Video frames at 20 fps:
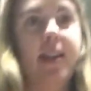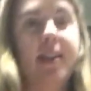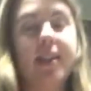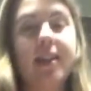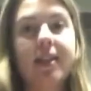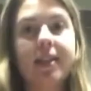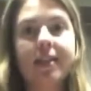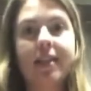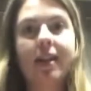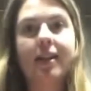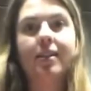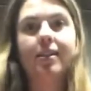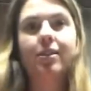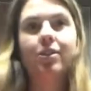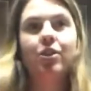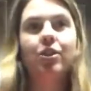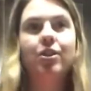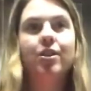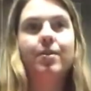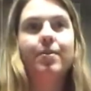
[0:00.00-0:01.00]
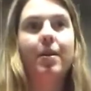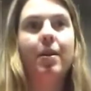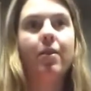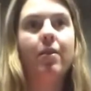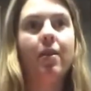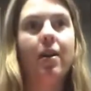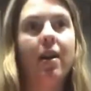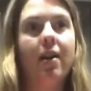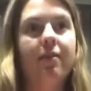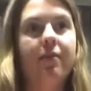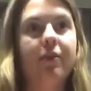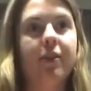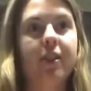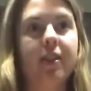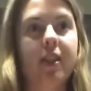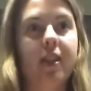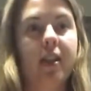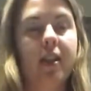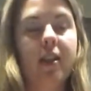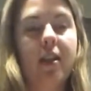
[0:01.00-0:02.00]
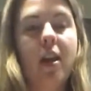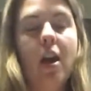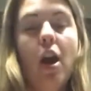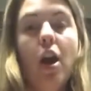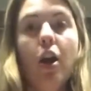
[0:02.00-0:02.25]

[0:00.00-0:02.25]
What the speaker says: think that's just about everything.